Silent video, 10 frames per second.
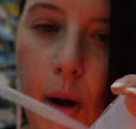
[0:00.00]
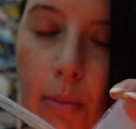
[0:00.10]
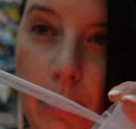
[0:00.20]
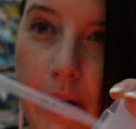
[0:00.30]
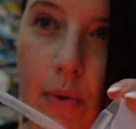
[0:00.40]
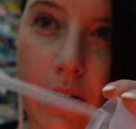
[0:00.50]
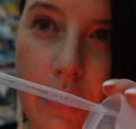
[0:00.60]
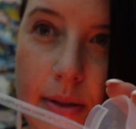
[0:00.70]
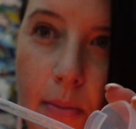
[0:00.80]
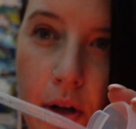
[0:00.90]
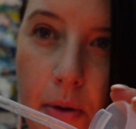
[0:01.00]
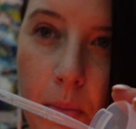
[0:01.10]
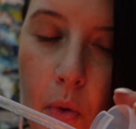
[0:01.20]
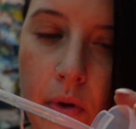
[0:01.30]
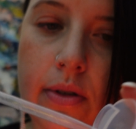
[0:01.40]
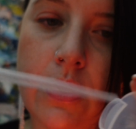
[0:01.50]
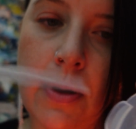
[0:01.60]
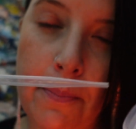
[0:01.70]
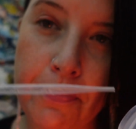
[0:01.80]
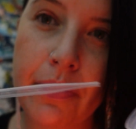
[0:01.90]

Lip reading: probably one of the smaller molds,